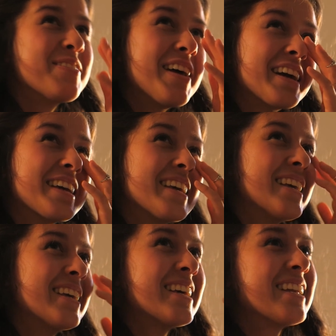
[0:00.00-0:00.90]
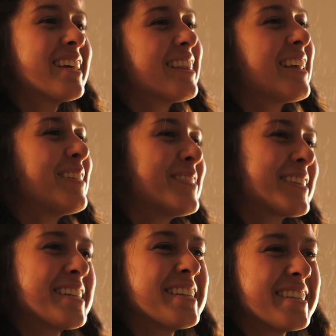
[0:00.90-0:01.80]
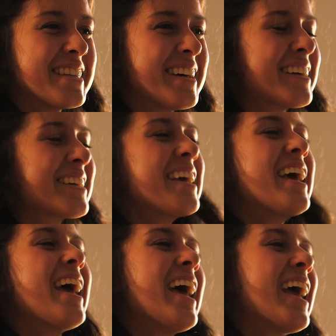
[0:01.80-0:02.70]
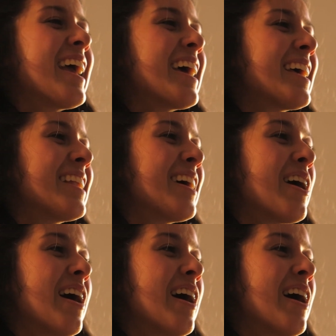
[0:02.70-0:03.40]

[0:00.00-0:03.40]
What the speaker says: I'm not gonna get it. Life's gonna suck. And